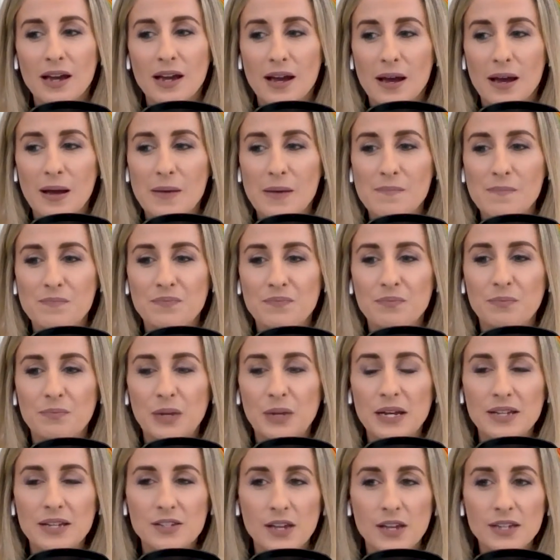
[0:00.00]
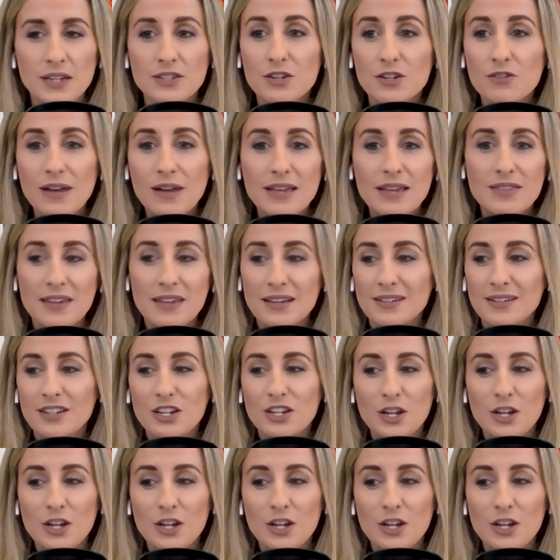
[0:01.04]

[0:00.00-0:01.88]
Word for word: Um, but it's it's a great thing.